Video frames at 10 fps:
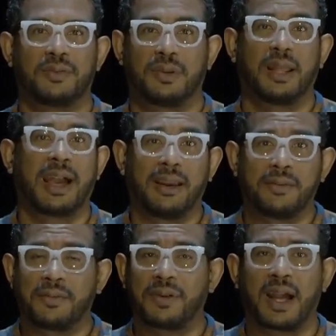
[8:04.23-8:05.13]

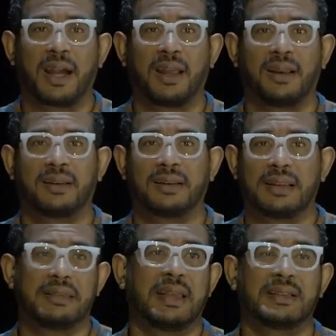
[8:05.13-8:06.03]
life and the
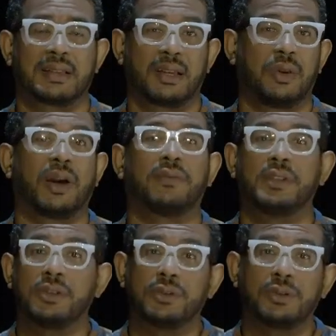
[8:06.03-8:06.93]
things that you have to
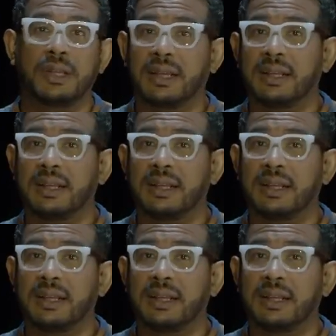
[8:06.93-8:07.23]
do,